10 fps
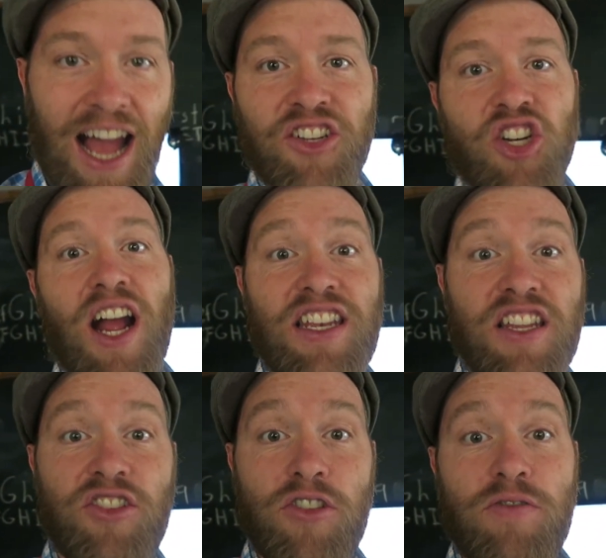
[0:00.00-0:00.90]
I tried to
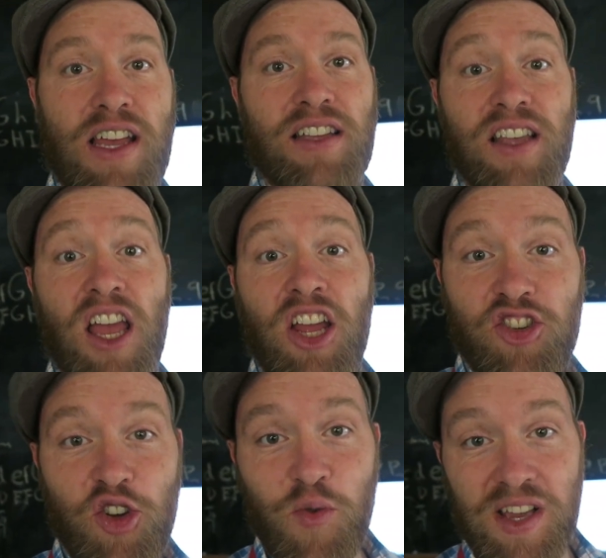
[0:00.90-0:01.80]
do this
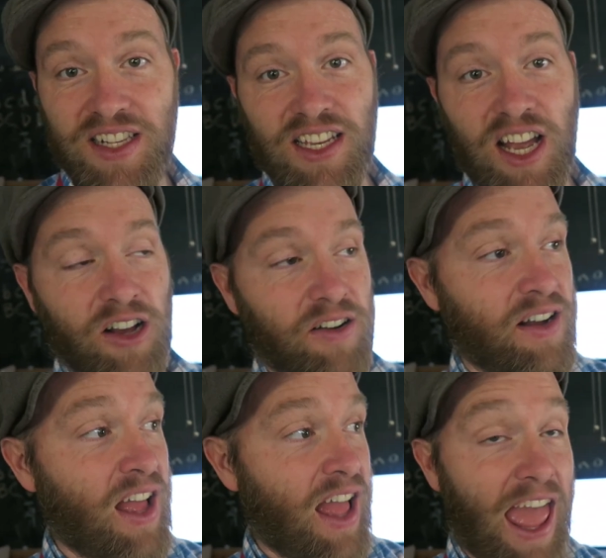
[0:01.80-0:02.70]
two weeks ago
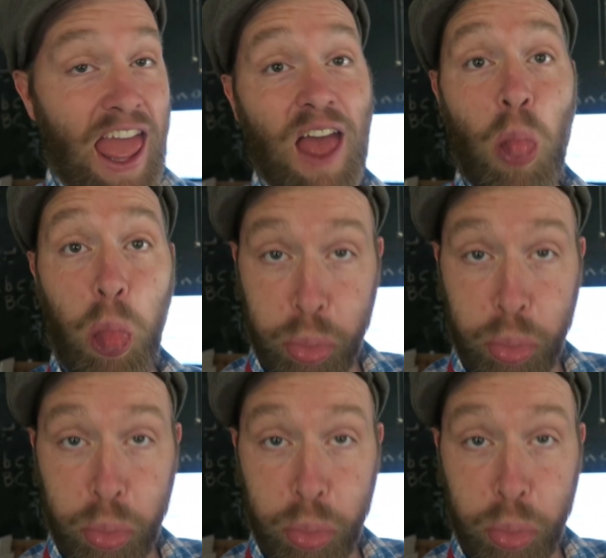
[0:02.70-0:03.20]
and,